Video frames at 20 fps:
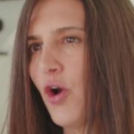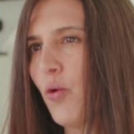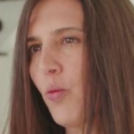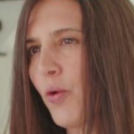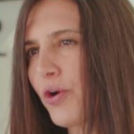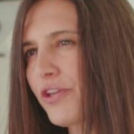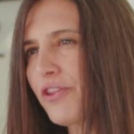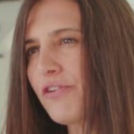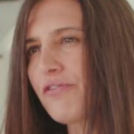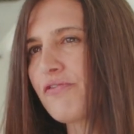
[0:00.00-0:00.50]

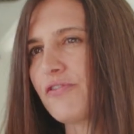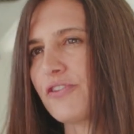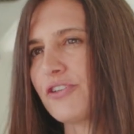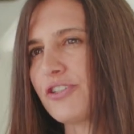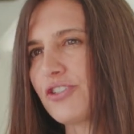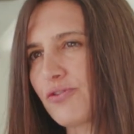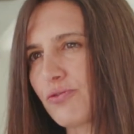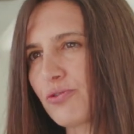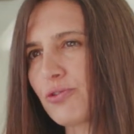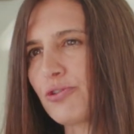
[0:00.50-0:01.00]
One of the
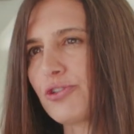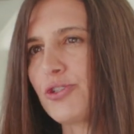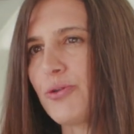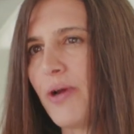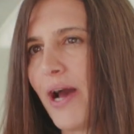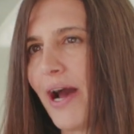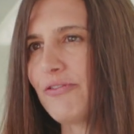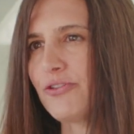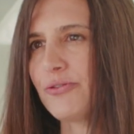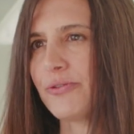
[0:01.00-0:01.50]
first rules you
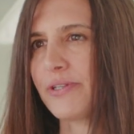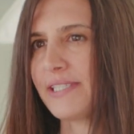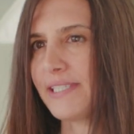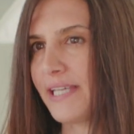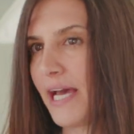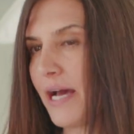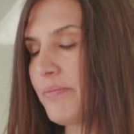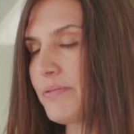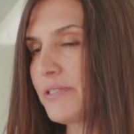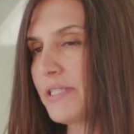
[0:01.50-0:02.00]
have to
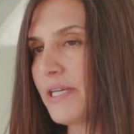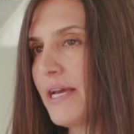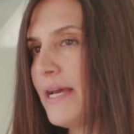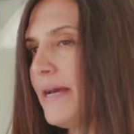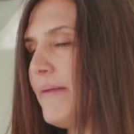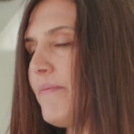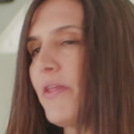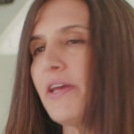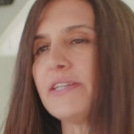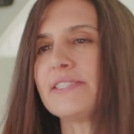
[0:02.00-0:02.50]
accept
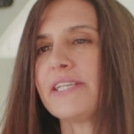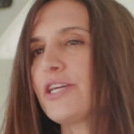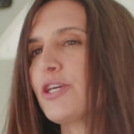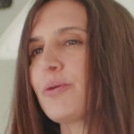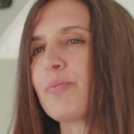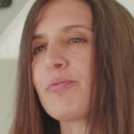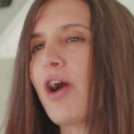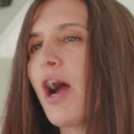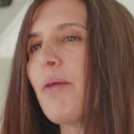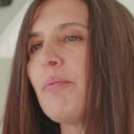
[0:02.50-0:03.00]
is that you're
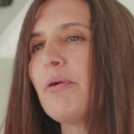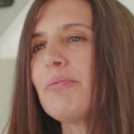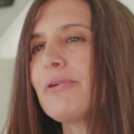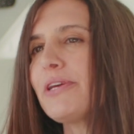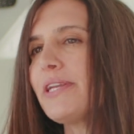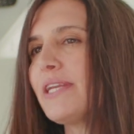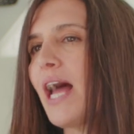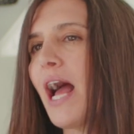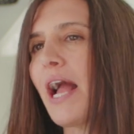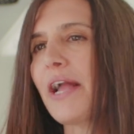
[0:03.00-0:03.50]

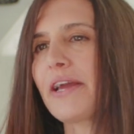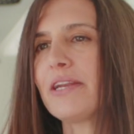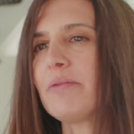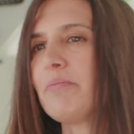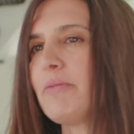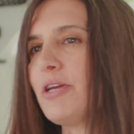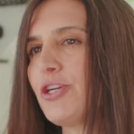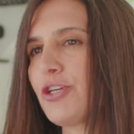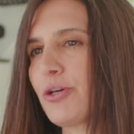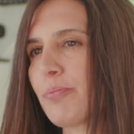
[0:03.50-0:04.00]
probably not going to
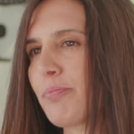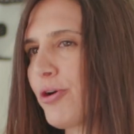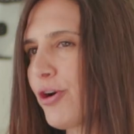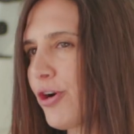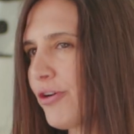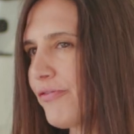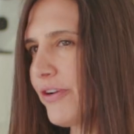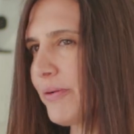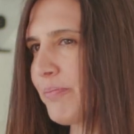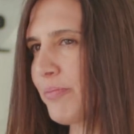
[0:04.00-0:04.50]
meet your
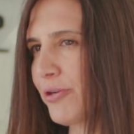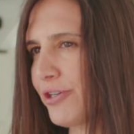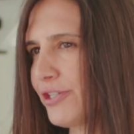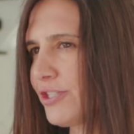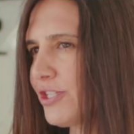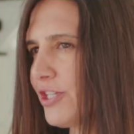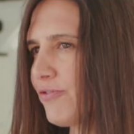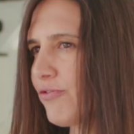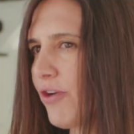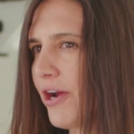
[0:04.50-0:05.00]
perfect
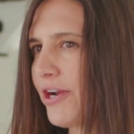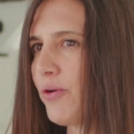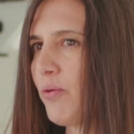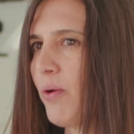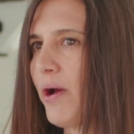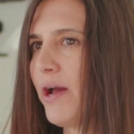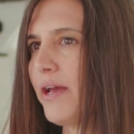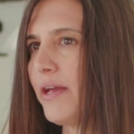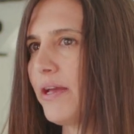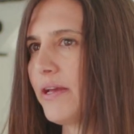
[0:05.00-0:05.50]
person right
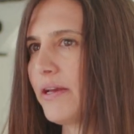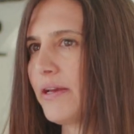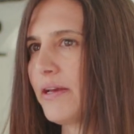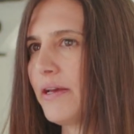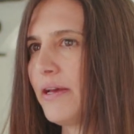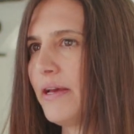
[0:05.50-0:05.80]
away.